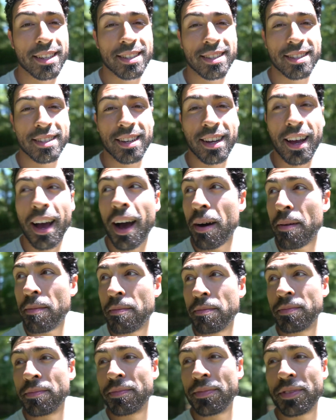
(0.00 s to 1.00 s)
us to
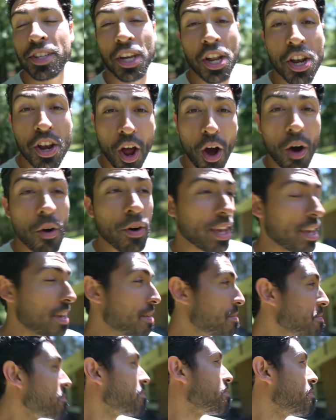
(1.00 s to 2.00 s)
come to know
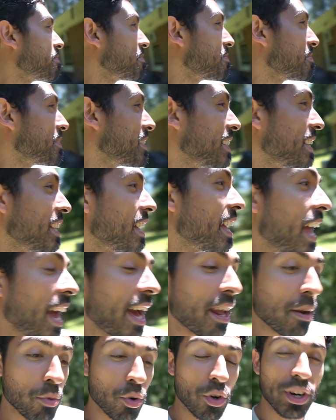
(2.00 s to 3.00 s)
him
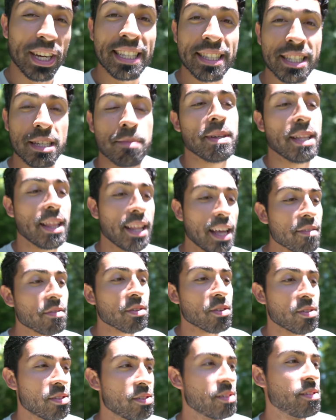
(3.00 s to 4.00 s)
at a more intimate
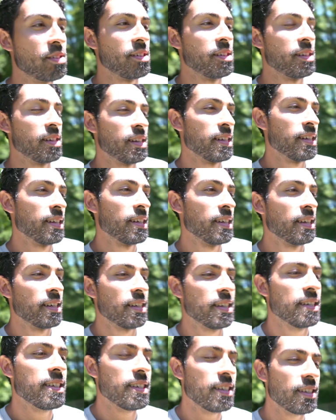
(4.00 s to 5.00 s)
level,
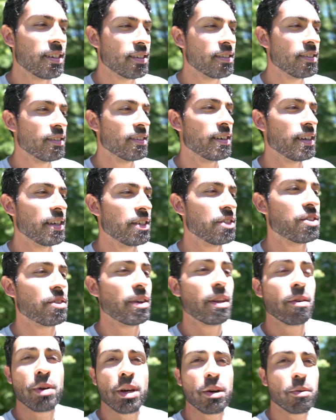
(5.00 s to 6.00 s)
you know? And so
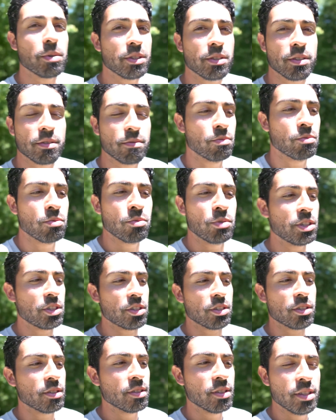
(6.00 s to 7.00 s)
anyway, we, we
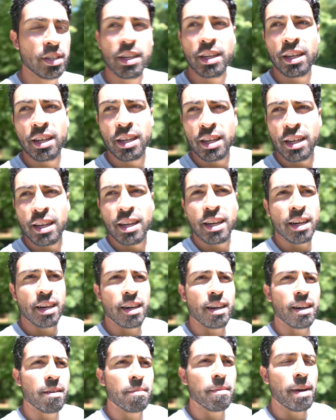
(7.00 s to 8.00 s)
just,
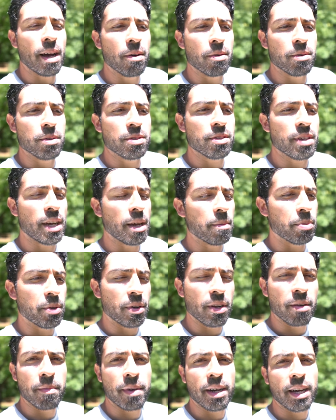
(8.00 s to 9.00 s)
um, I was, I put
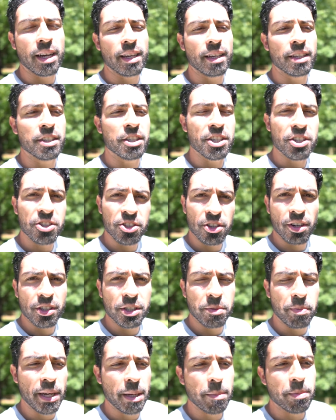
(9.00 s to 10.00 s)
in my
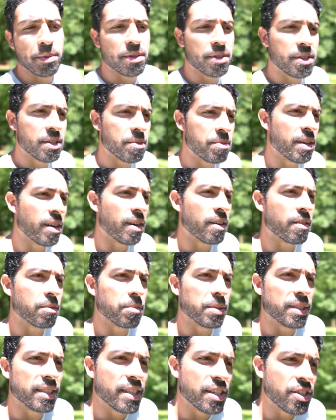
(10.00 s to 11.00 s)
discharge papers to be
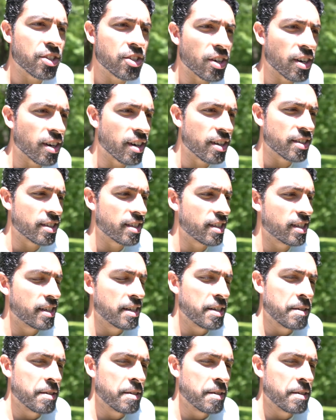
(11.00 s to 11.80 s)
honorably discharged.